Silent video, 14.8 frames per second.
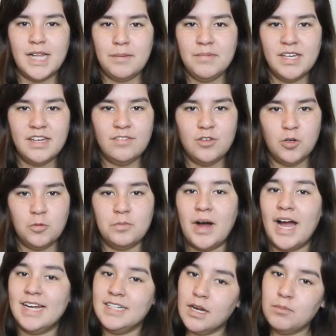let me give you
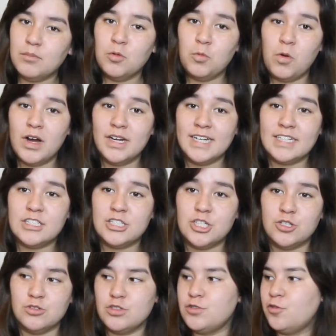my #1
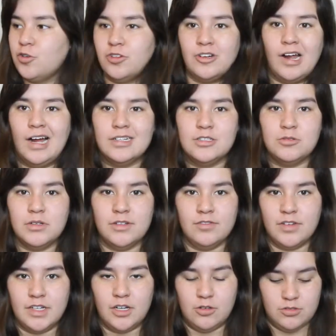excuse for not doing
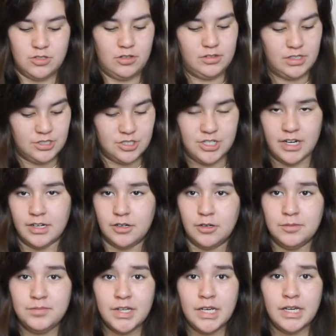videos on this
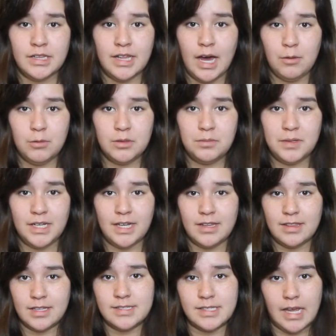channel. That would be
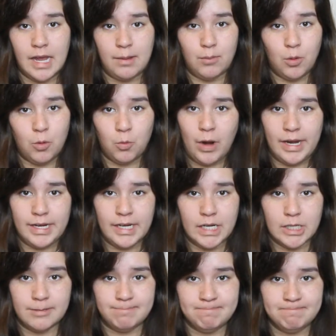this game right
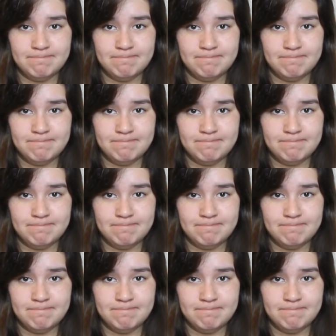here.